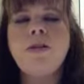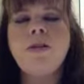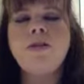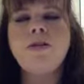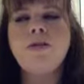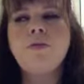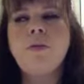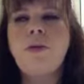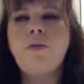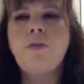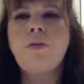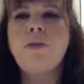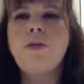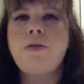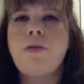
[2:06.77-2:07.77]
I just want
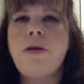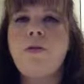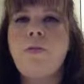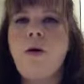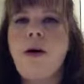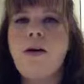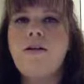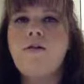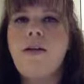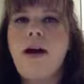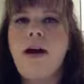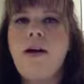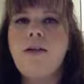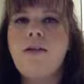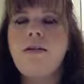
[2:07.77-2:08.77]
everyone to be a part of
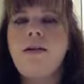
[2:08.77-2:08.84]
that.